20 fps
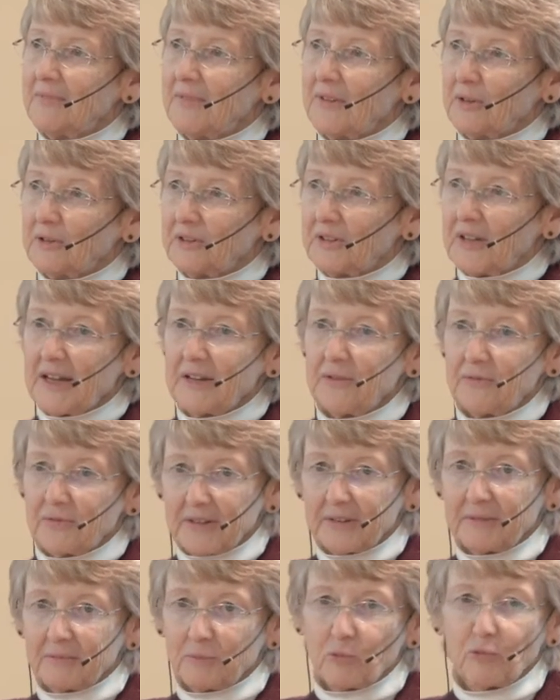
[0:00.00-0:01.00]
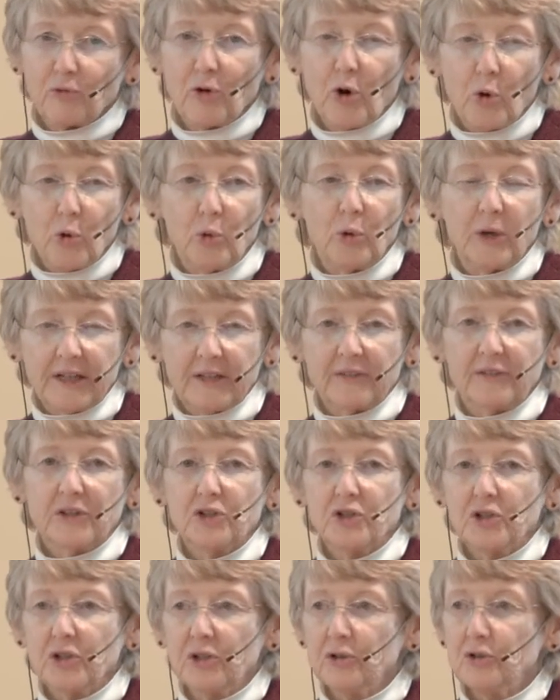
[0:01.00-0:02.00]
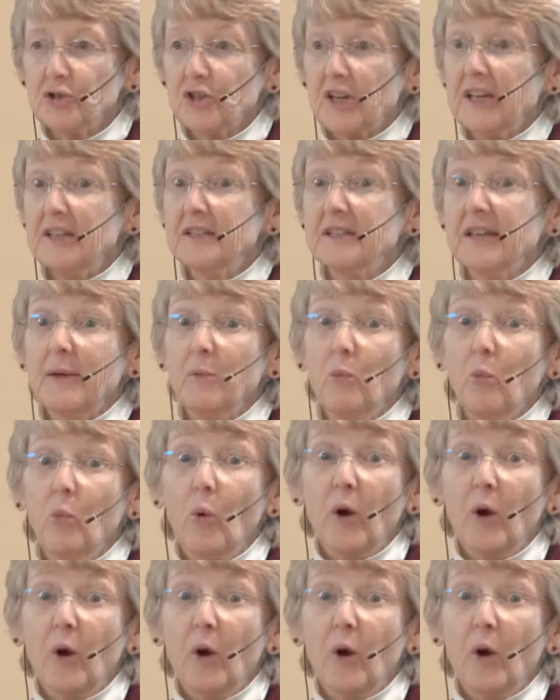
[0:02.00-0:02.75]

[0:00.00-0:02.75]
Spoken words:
their life and role in the church is a